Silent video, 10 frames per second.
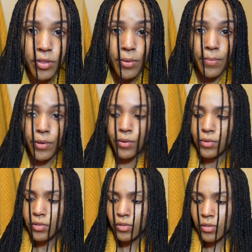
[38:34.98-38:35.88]
with the
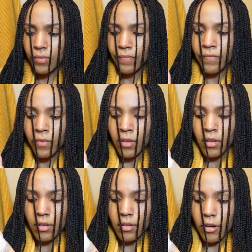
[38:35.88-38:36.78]
mousse.
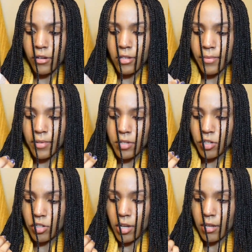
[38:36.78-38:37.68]
Are you supposed to
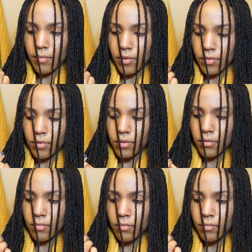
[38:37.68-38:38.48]
shake mousse?